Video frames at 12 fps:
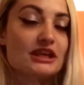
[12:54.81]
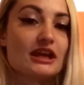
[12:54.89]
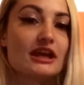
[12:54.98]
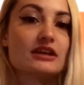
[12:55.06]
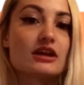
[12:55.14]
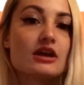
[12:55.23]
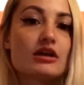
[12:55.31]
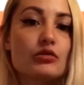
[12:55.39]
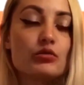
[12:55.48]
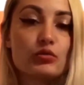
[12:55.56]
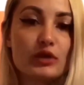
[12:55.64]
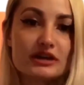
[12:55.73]
And
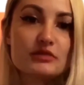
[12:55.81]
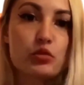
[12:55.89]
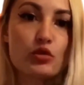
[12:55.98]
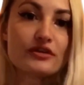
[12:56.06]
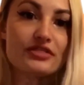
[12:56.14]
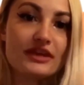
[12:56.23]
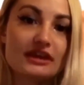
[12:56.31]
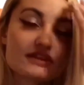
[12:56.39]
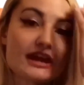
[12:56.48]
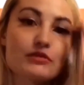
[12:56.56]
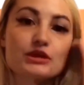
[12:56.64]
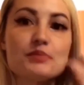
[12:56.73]
one important thing that
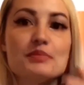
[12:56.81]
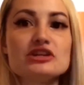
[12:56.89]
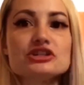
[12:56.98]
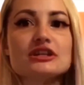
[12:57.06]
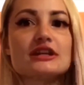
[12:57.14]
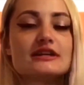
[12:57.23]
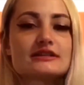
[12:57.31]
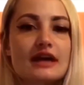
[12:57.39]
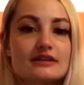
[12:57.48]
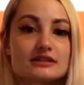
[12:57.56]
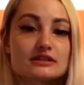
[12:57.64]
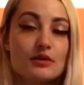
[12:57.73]
I want to mention is
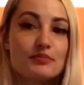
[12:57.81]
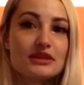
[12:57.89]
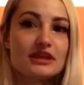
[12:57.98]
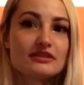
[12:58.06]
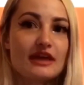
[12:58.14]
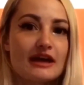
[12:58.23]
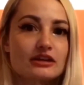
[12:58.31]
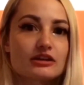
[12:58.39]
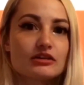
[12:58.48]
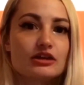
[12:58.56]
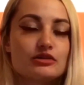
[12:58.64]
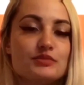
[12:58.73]
that something that
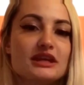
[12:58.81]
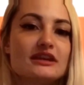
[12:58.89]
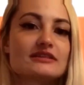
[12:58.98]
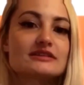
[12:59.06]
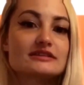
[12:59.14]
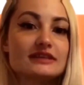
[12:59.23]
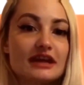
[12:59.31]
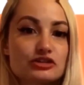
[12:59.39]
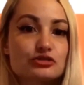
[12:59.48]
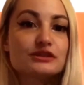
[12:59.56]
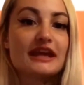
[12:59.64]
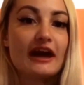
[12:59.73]
could be
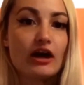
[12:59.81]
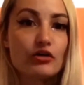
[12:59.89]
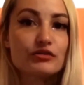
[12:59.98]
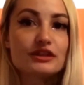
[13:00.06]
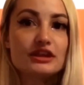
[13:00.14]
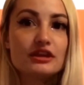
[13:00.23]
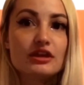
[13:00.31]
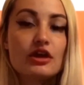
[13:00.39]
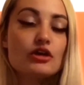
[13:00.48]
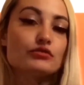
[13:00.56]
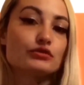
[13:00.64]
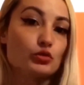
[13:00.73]
sexually healthy
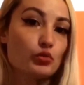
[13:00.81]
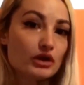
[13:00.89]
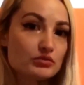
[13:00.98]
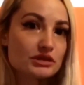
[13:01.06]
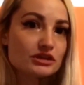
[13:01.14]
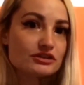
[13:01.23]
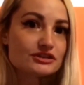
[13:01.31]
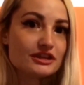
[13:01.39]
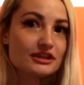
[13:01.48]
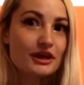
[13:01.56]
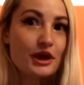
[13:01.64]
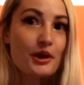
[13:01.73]
for one
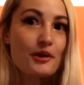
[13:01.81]
person